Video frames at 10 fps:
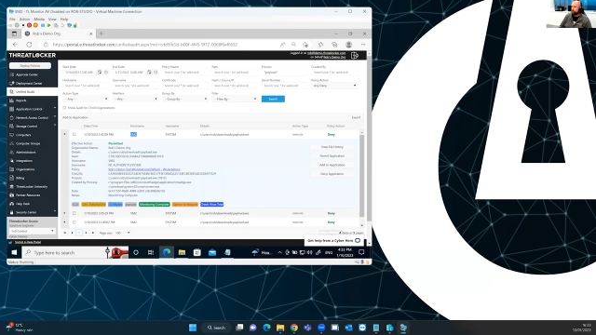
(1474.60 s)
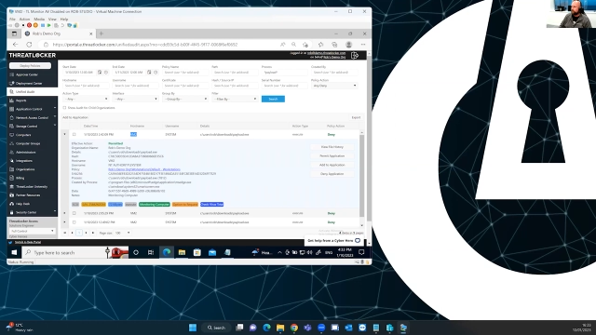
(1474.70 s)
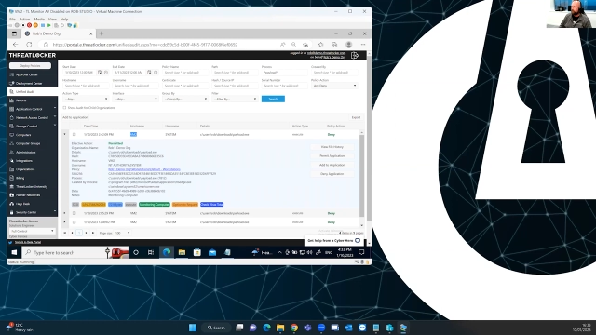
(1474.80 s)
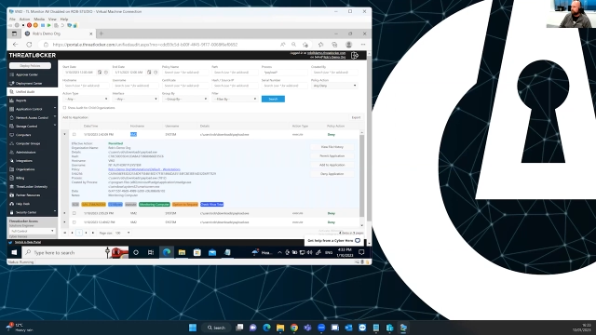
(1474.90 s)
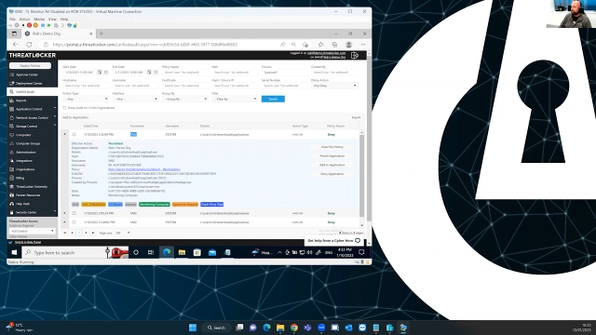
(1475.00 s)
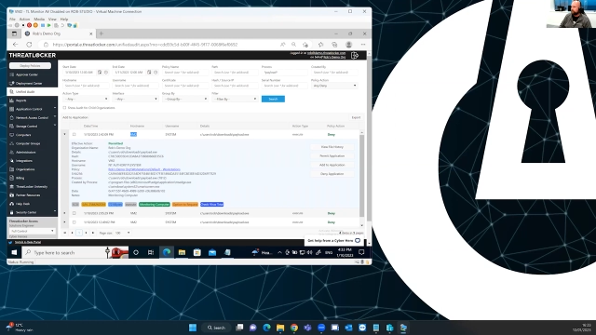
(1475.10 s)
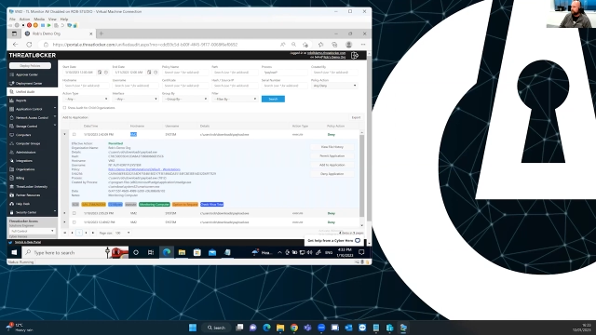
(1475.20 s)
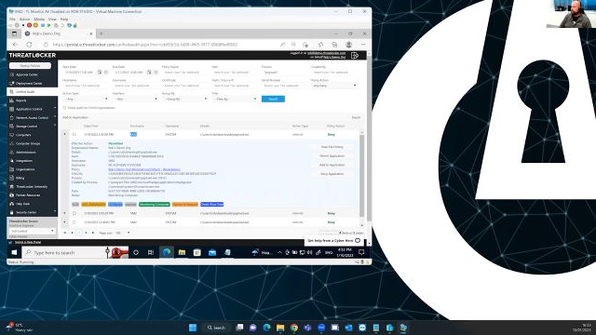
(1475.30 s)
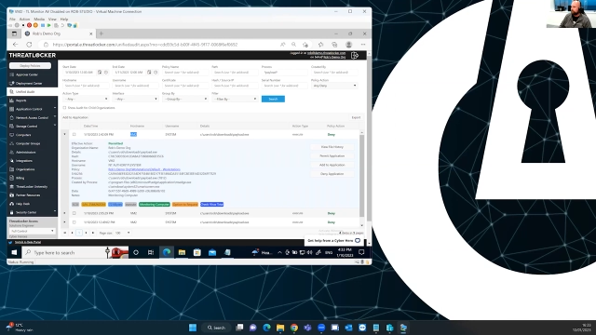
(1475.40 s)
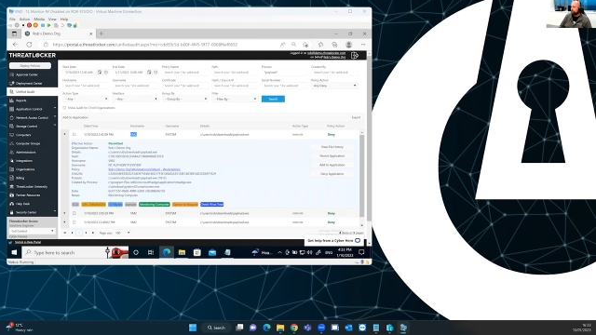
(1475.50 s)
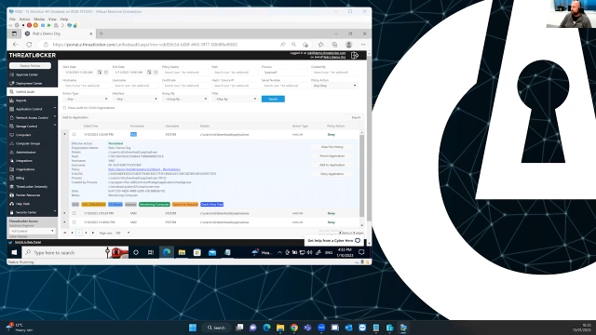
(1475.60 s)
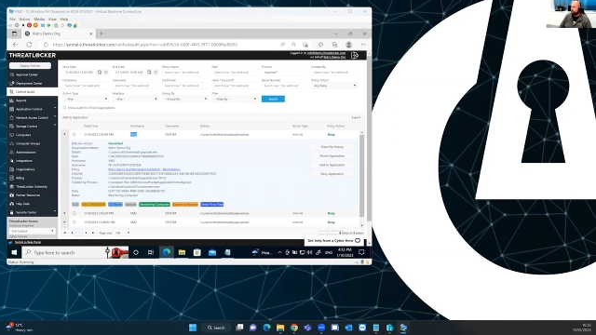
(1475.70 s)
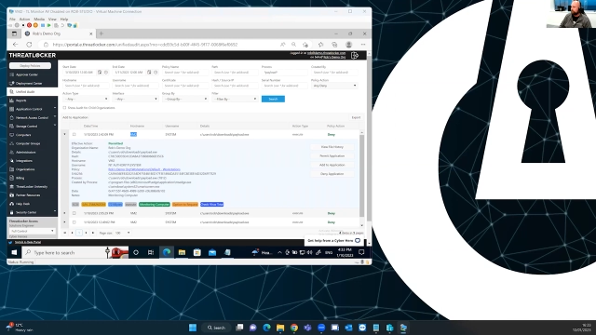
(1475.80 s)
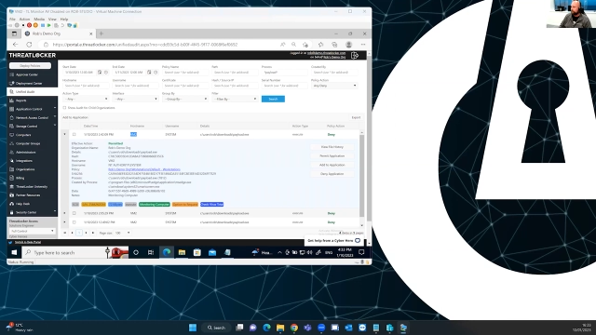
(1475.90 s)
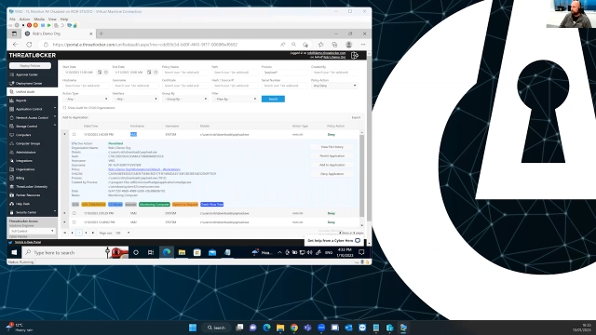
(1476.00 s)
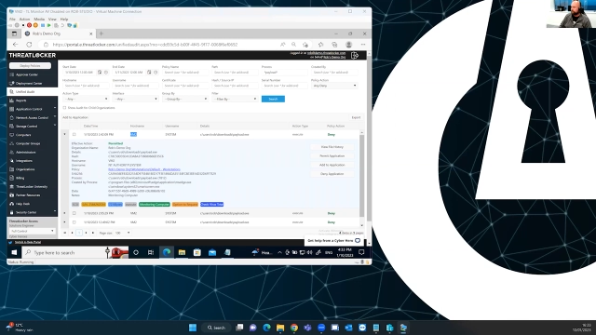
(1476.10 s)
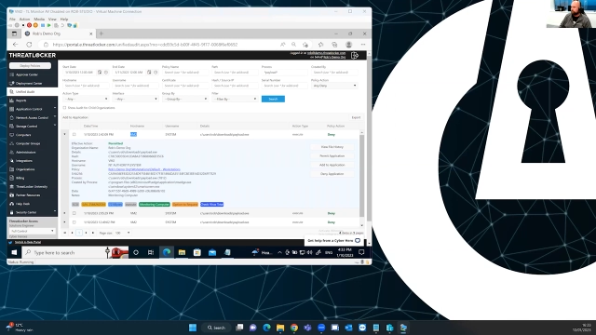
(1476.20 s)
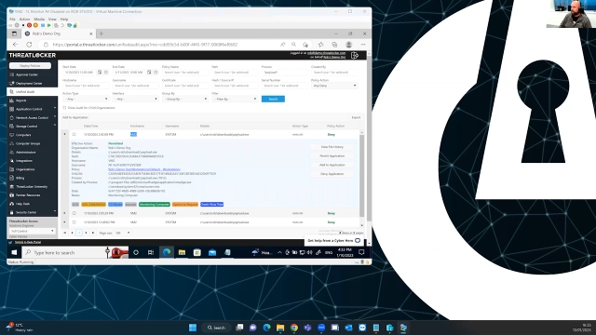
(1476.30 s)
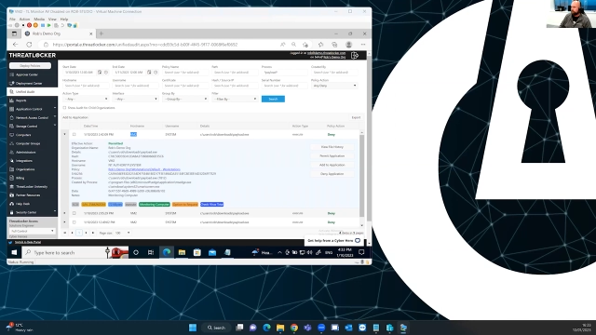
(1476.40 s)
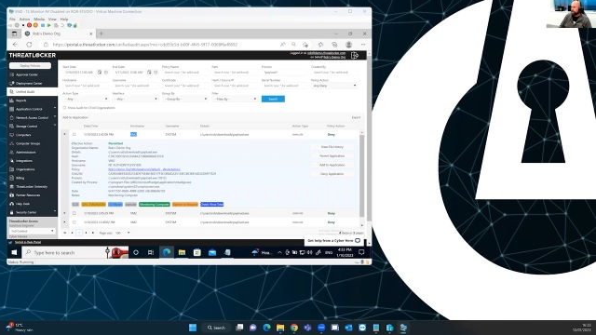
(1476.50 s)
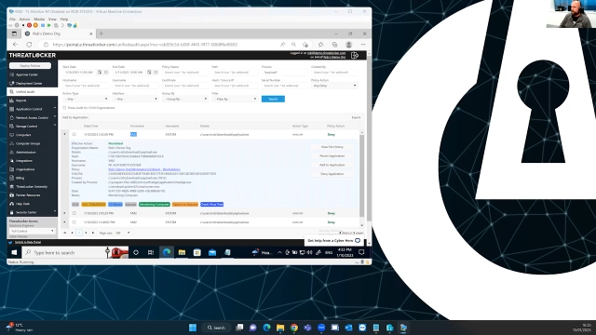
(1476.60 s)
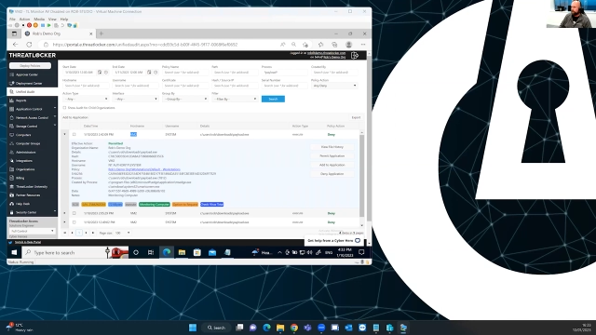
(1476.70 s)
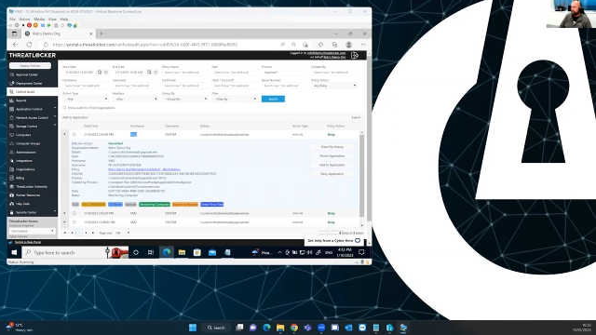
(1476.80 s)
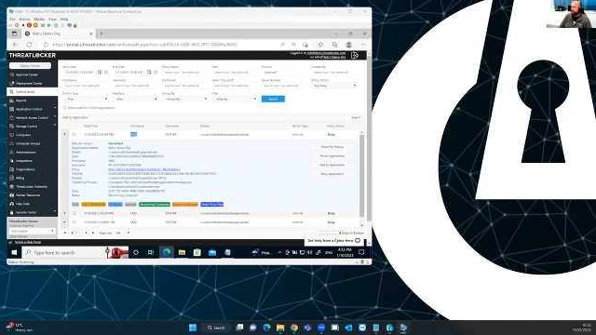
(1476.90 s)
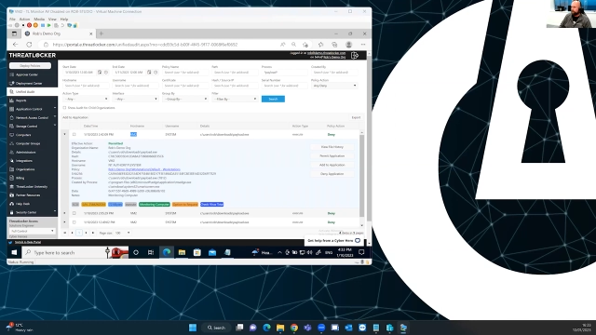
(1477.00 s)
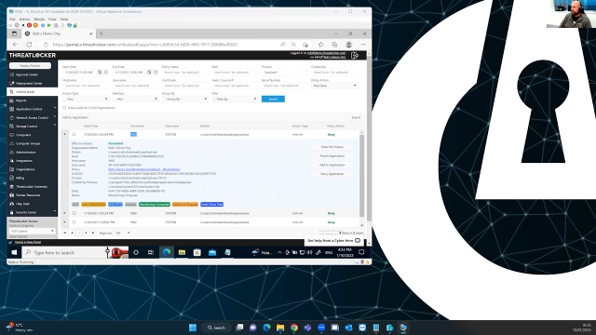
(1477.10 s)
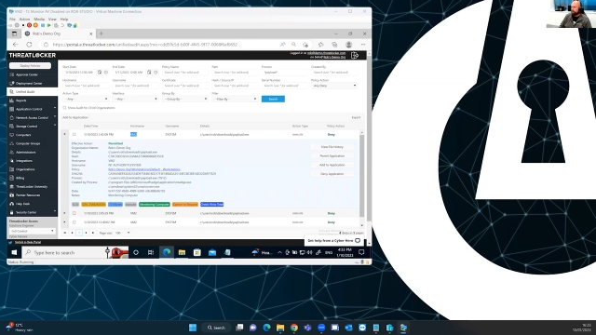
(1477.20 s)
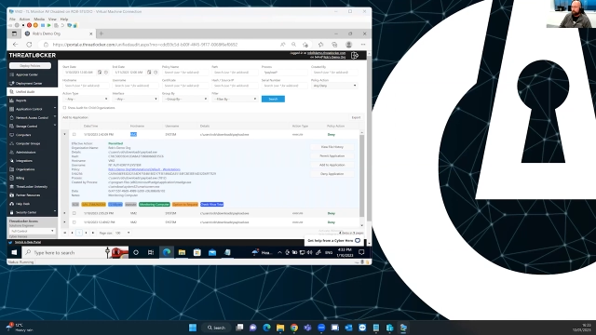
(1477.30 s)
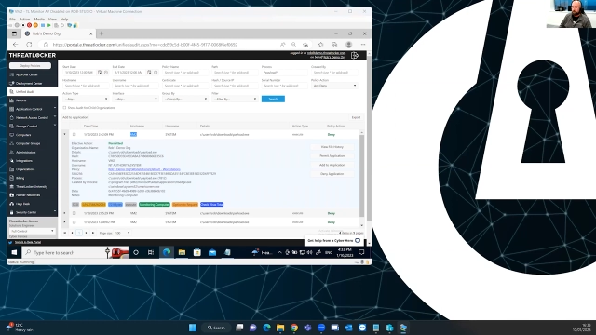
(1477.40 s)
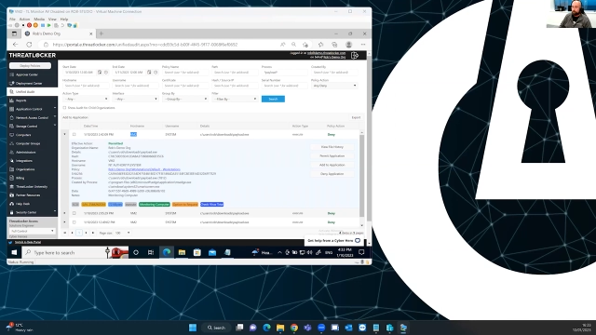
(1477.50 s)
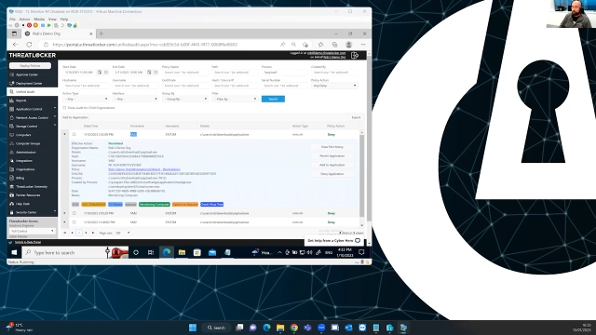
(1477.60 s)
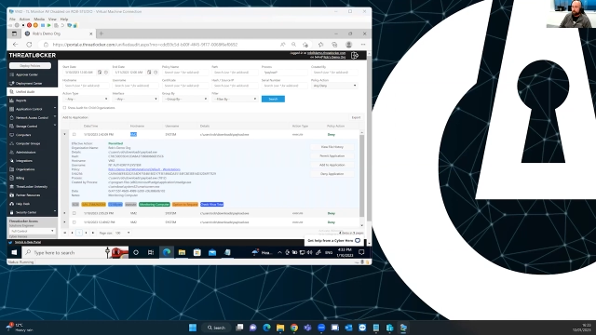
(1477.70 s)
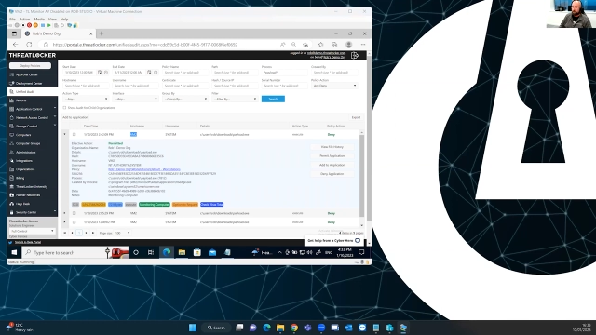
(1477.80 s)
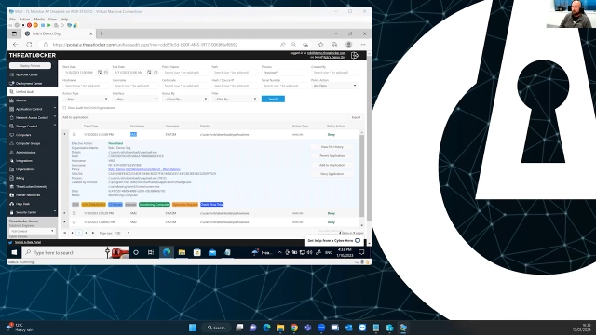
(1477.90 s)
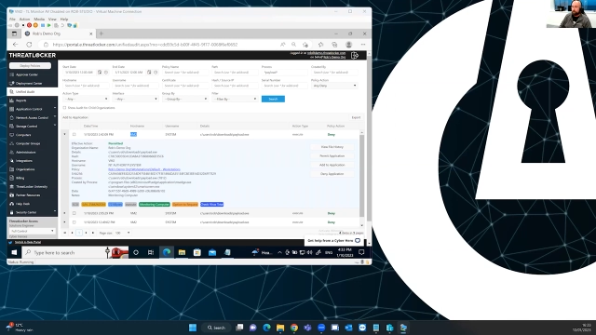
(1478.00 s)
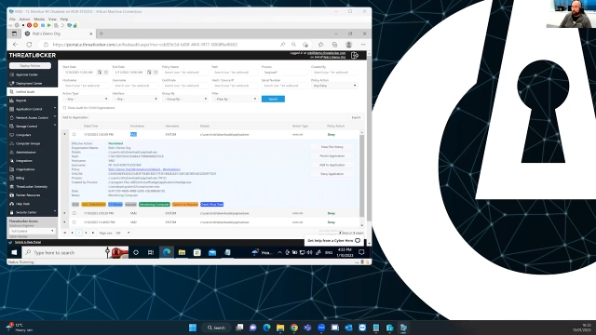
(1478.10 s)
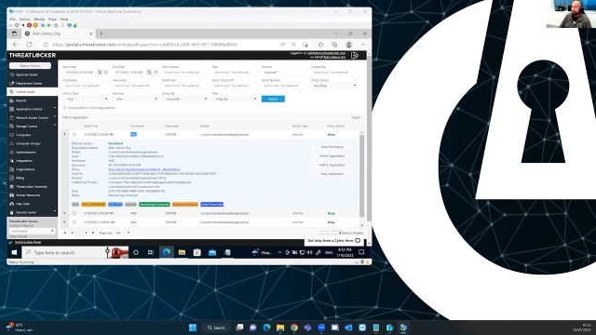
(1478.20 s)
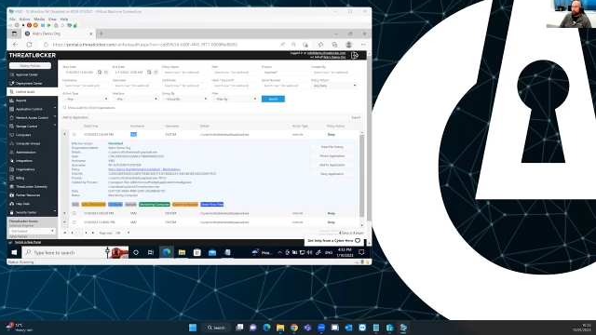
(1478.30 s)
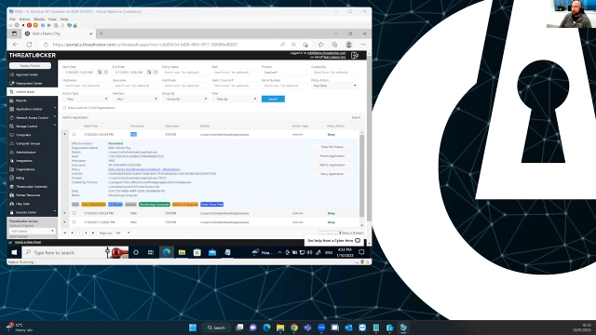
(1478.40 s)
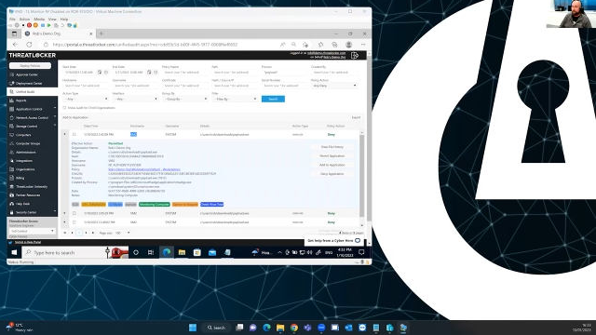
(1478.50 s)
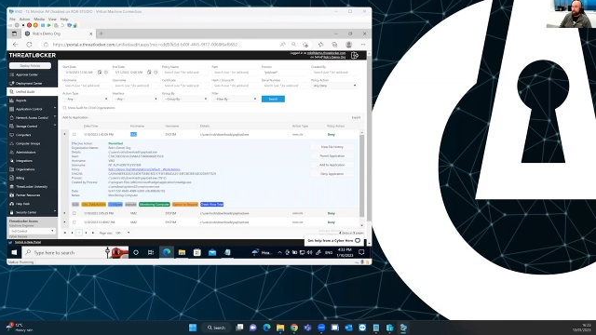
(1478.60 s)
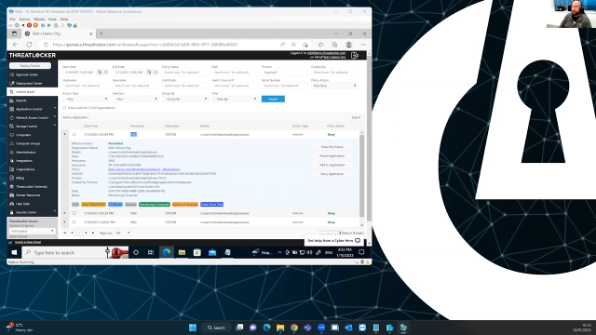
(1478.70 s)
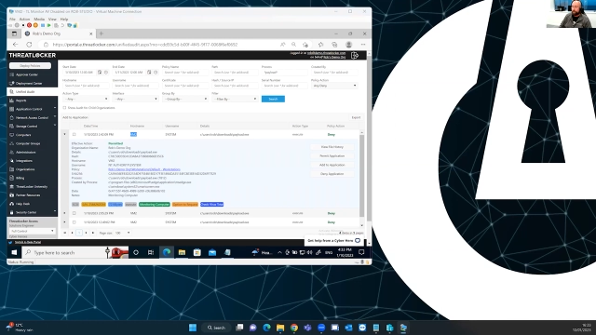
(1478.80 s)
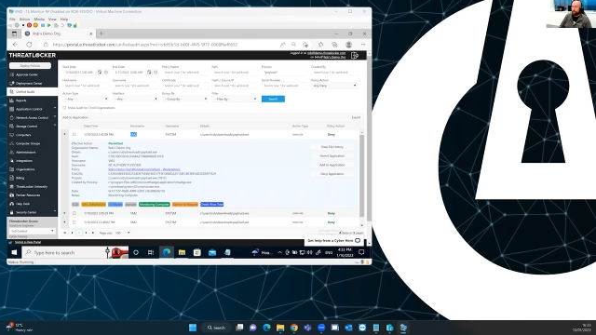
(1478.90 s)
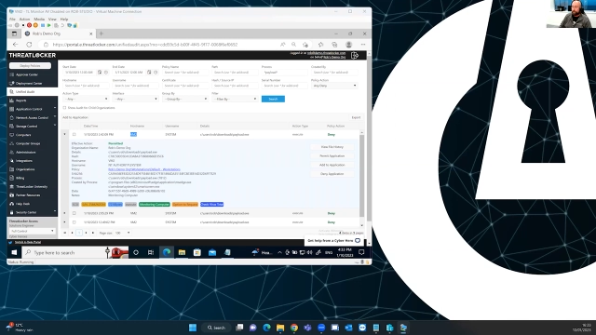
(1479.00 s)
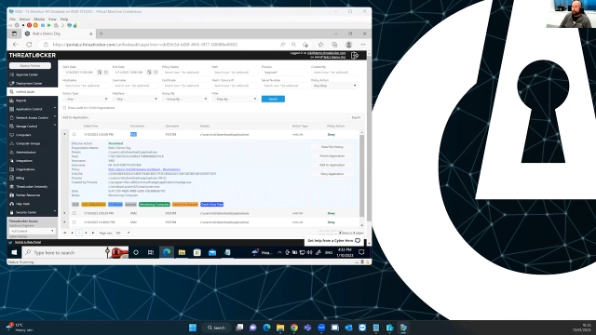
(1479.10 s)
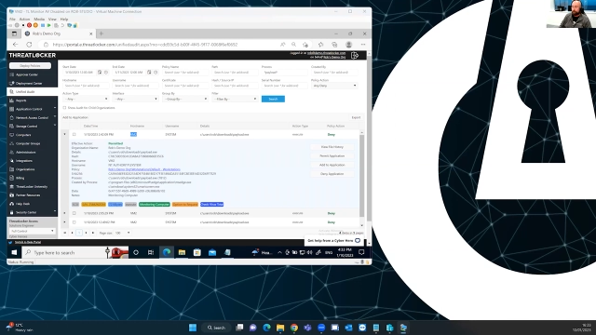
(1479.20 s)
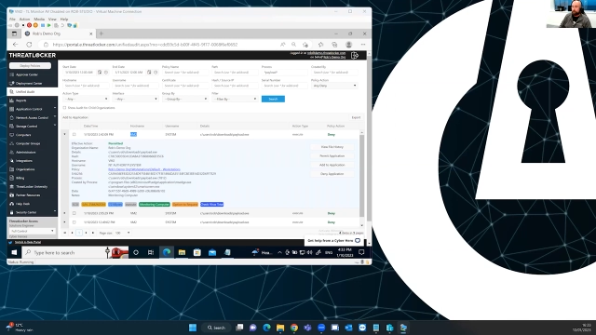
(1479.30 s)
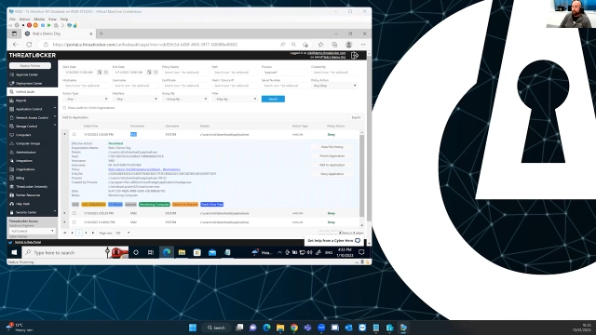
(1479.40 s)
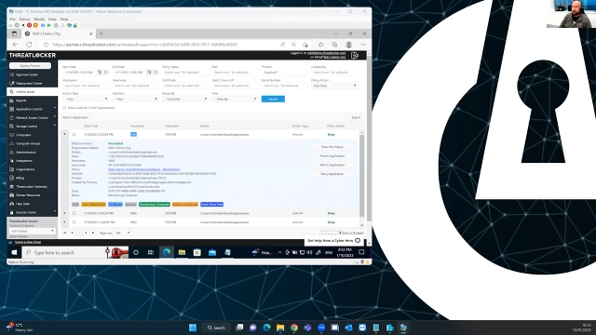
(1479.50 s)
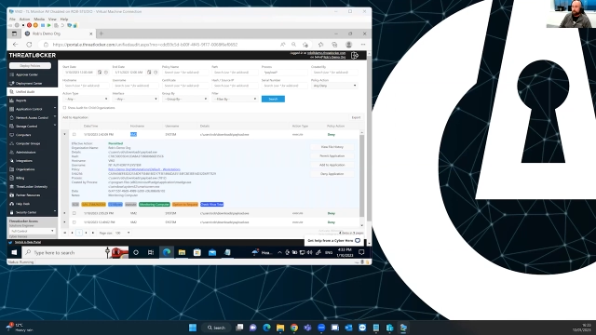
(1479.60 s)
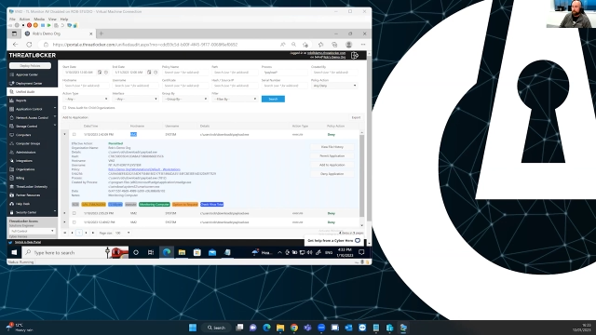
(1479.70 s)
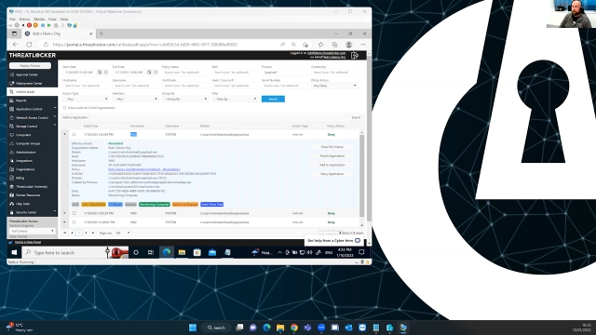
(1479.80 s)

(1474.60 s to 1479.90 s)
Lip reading: (no speaker visible)